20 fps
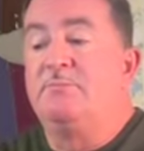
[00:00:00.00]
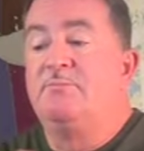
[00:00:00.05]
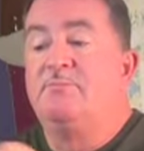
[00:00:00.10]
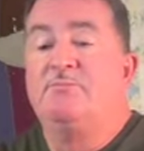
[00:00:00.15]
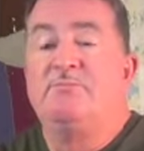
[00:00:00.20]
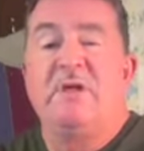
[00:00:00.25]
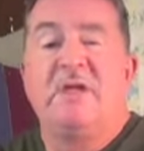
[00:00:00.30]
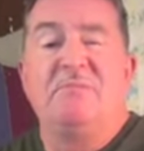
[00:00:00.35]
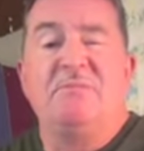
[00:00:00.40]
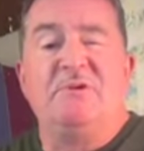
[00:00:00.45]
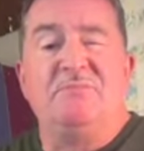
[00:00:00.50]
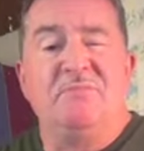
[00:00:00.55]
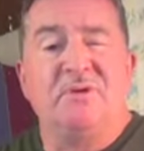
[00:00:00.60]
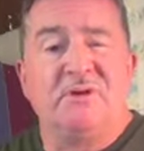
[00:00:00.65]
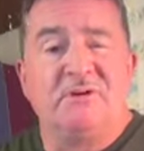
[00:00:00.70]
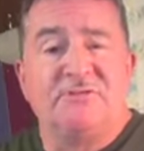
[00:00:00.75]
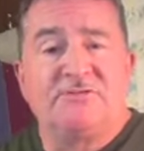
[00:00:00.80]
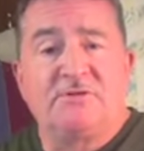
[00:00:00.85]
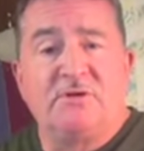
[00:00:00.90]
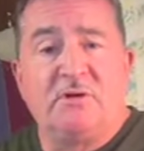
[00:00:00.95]
maybe
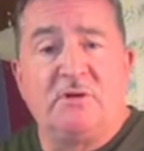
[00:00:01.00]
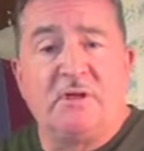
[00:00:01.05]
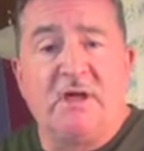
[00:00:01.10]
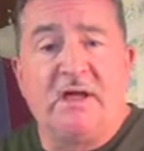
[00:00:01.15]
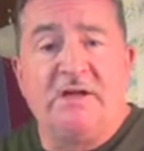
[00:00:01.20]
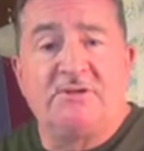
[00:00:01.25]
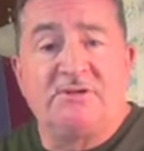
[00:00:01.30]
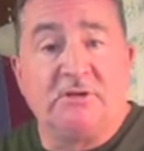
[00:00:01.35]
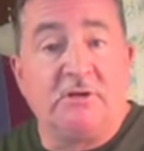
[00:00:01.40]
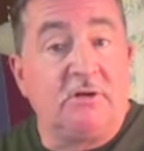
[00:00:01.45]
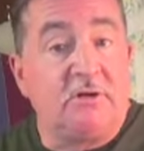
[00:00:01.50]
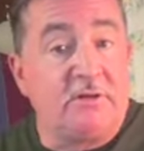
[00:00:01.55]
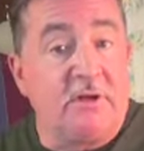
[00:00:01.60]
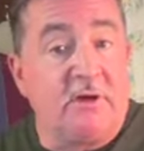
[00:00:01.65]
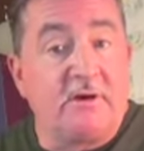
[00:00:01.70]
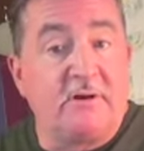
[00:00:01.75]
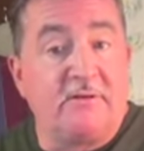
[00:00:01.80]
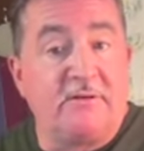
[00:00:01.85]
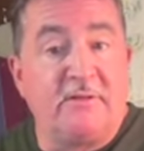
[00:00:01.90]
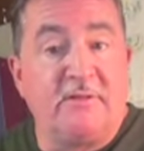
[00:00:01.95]
middle school age, a little
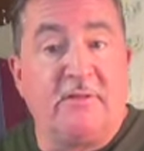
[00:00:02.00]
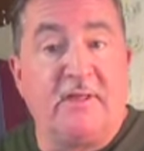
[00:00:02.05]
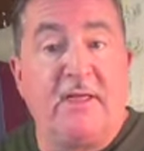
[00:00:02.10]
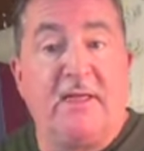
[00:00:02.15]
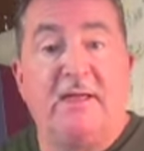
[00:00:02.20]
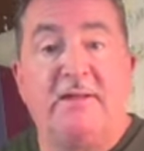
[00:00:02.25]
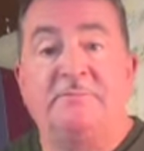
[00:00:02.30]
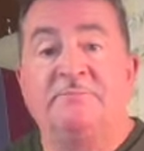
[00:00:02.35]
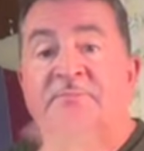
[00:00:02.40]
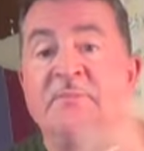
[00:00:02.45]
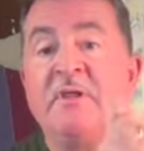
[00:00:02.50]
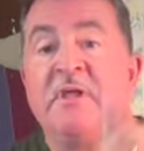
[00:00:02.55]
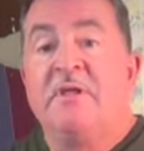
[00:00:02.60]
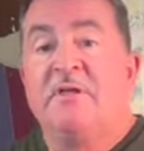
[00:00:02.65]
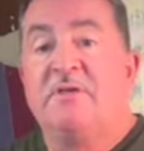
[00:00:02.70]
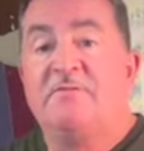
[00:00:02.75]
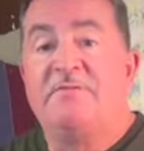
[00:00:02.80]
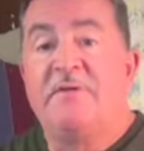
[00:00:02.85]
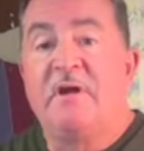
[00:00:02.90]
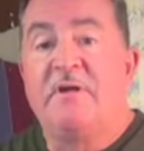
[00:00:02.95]
younger than that,
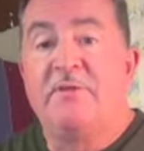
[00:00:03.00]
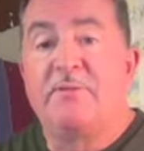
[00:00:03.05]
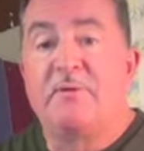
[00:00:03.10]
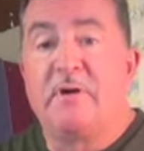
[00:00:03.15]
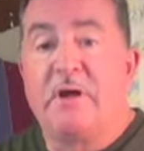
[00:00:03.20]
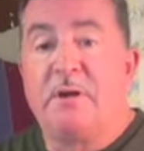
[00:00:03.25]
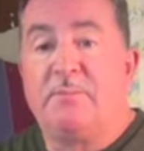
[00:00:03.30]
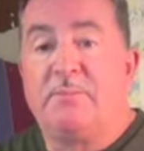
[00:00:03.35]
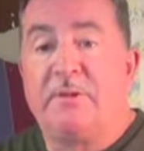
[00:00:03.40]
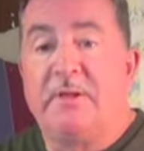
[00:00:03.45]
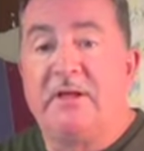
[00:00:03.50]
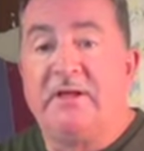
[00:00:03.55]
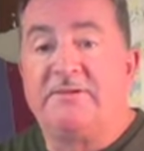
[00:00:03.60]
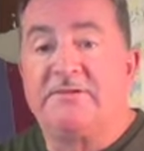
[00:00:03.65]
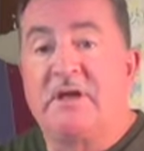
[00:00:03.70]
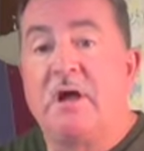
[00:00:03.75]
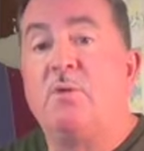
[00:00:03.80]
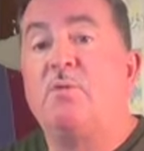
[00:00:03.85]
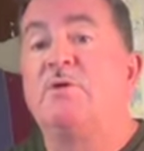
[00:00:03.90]
you found the right place.